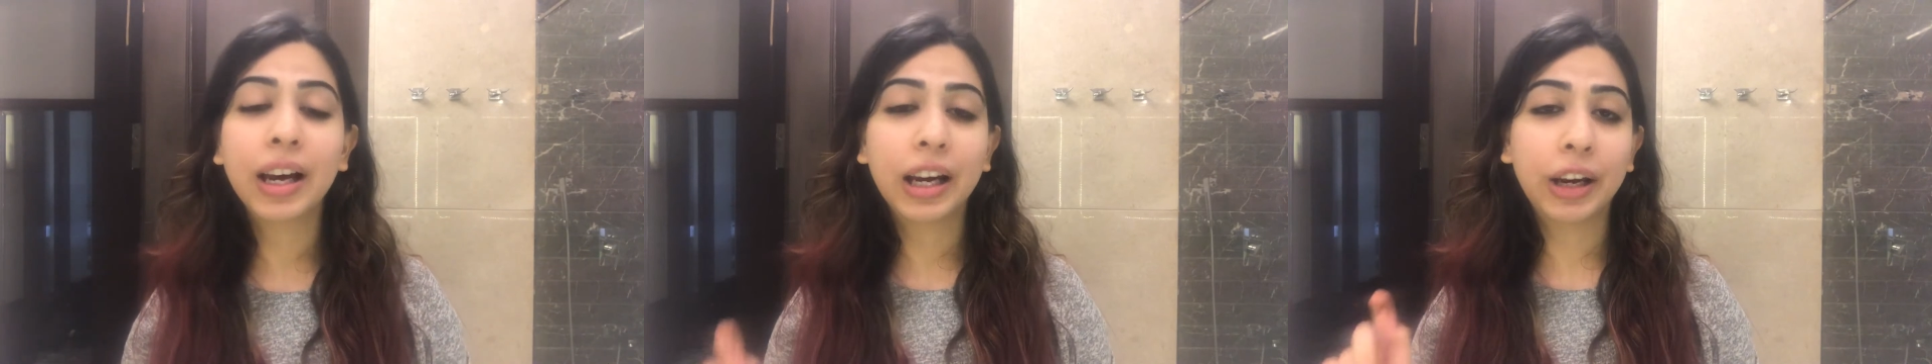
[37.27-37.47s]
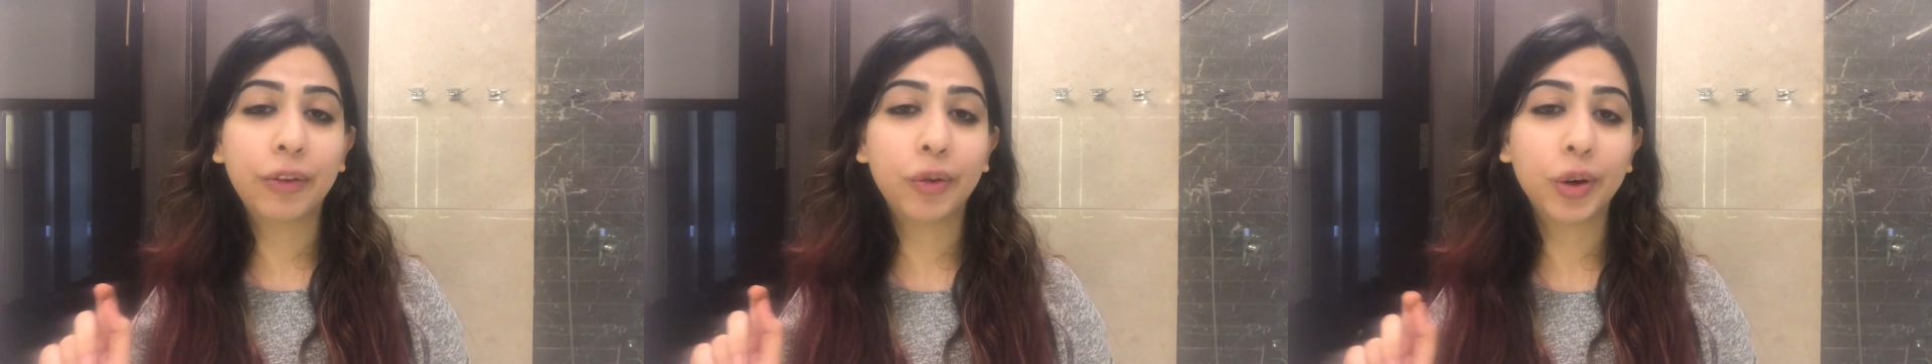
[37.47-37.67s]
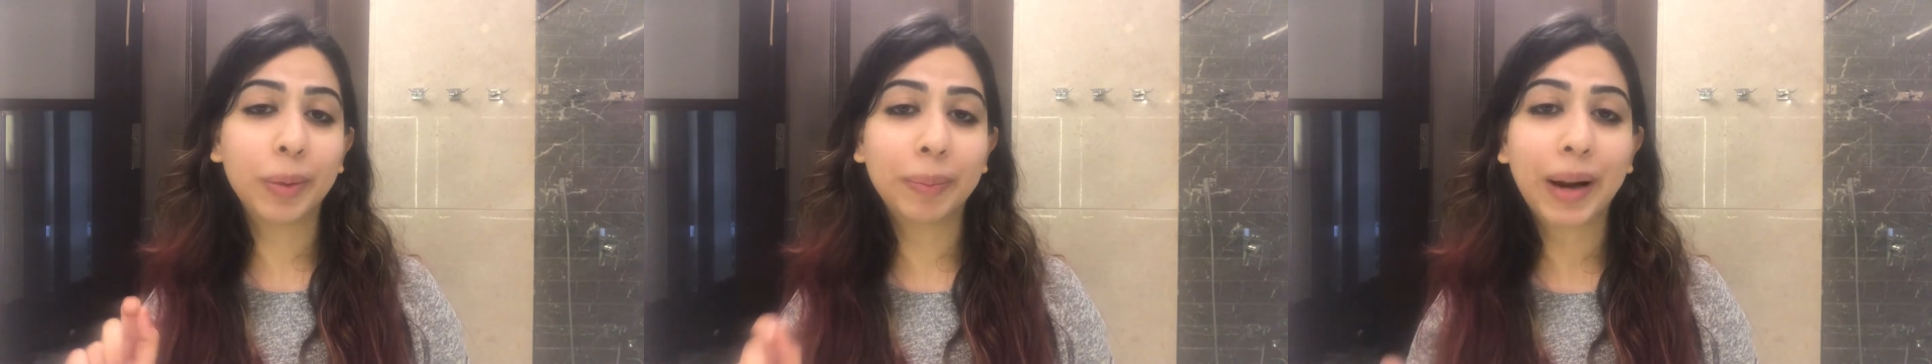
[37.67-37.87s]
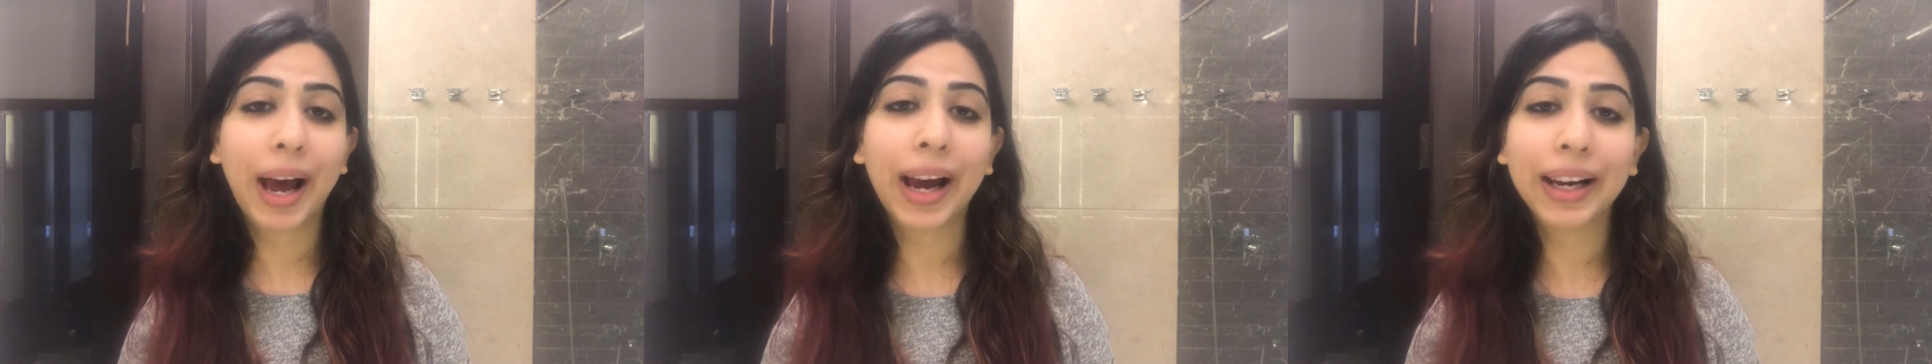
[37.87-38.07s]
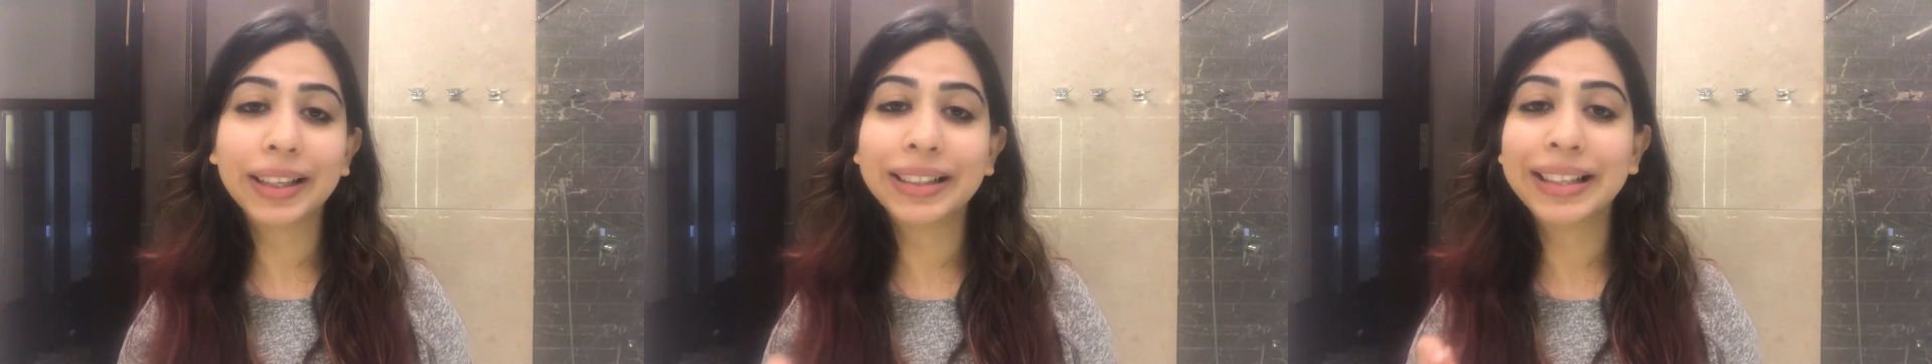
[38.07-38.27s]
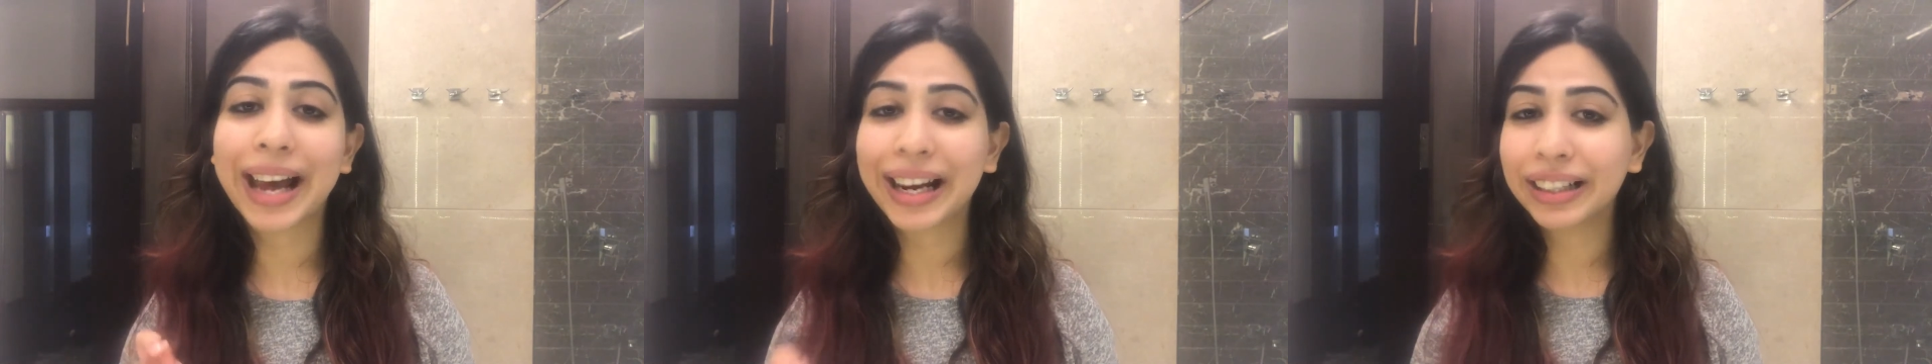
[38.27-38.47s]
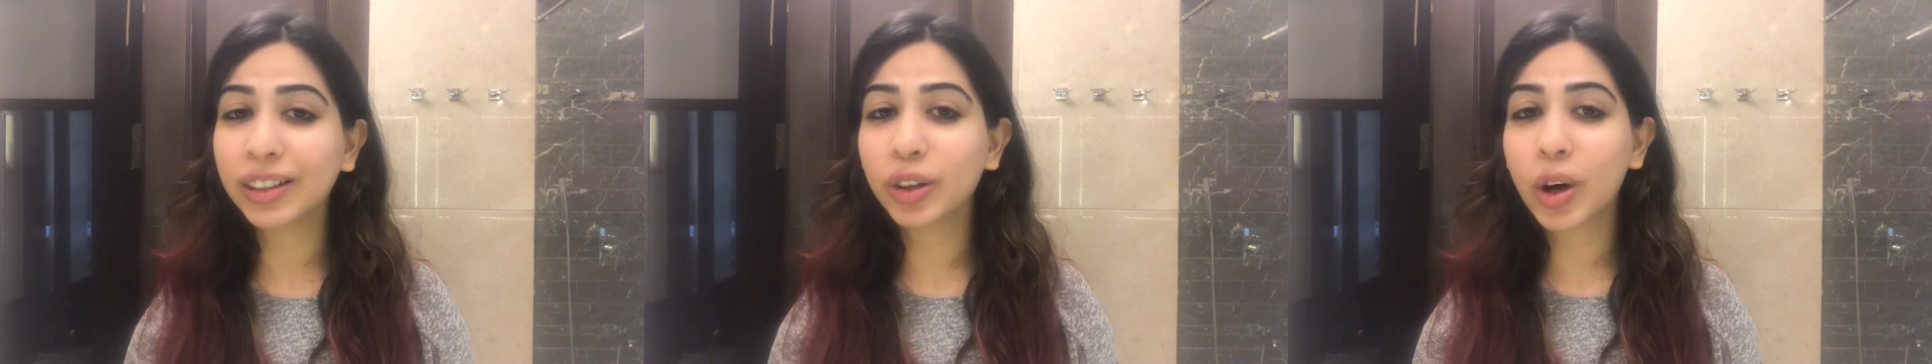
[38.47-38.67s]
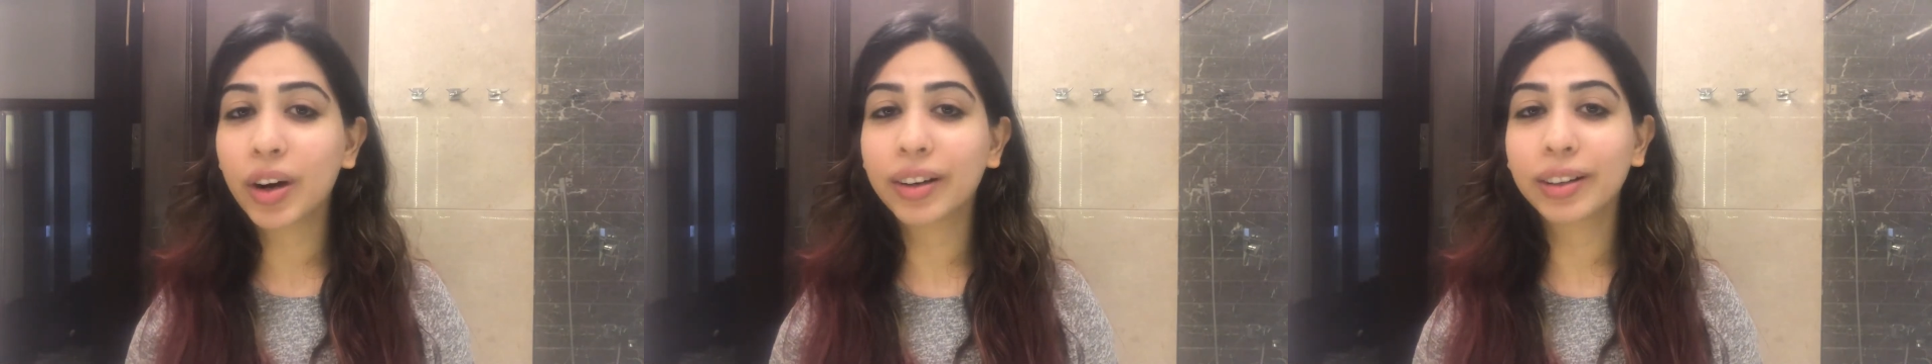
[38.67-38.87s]
If you apply at 9
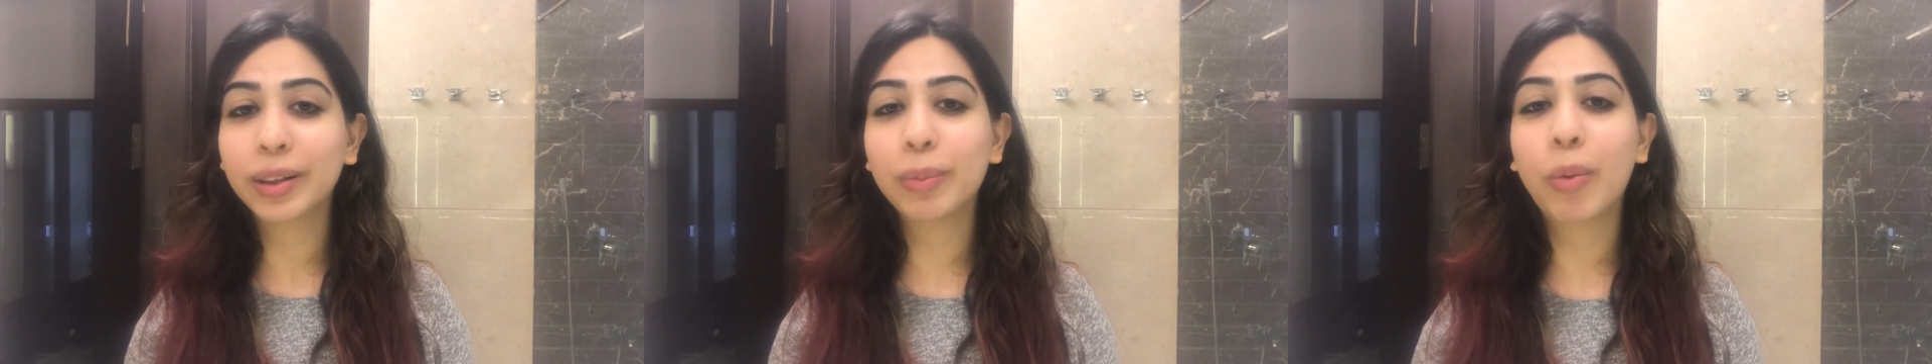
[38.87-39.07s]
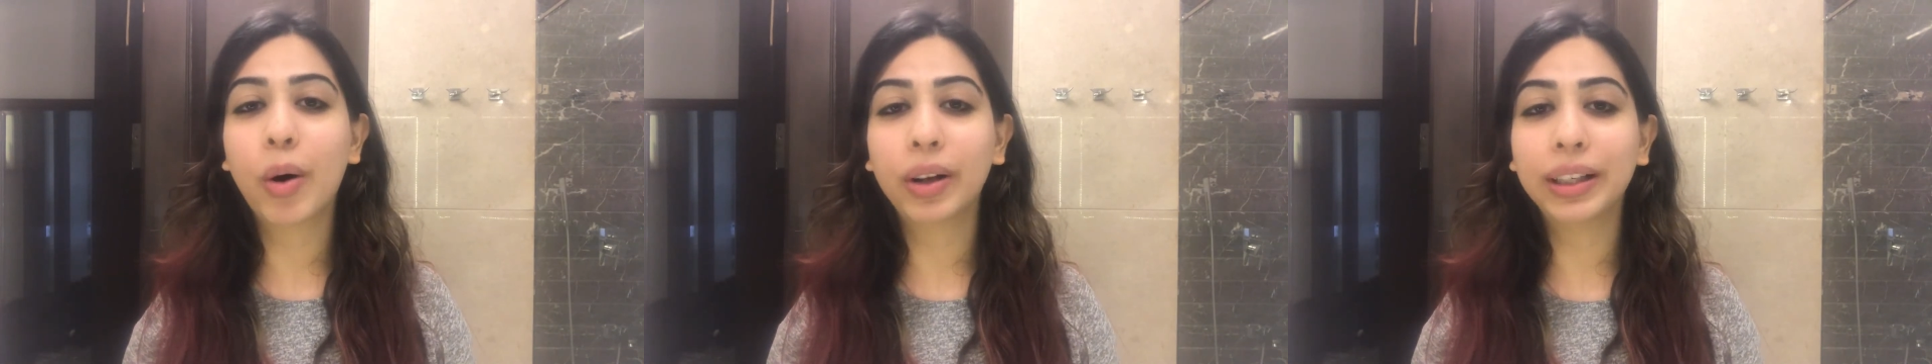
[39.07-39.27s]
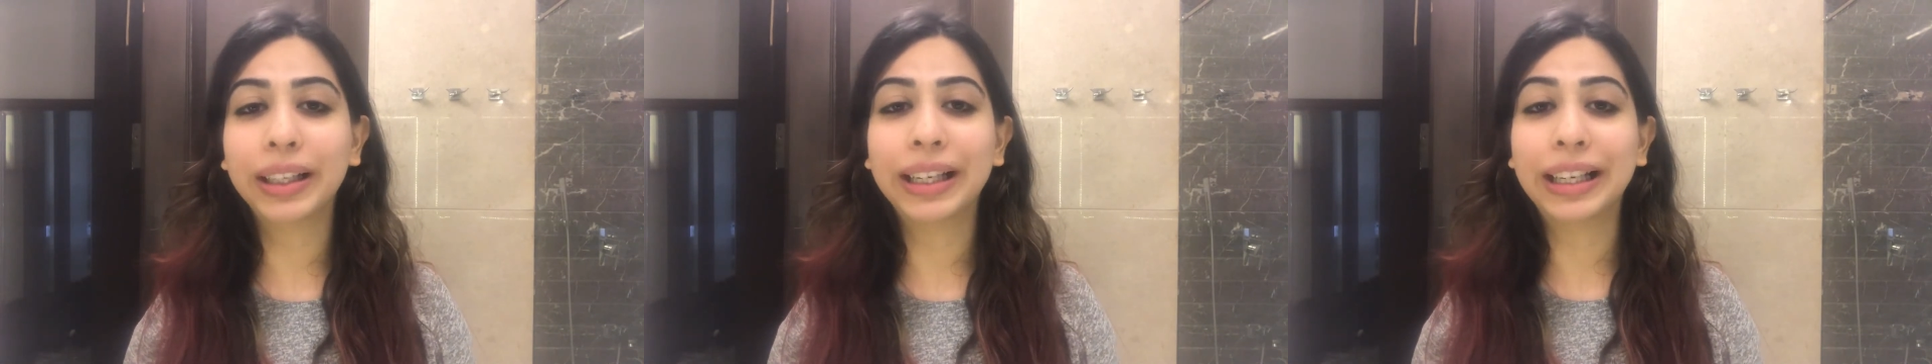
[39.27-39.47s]
o'clock in the morning,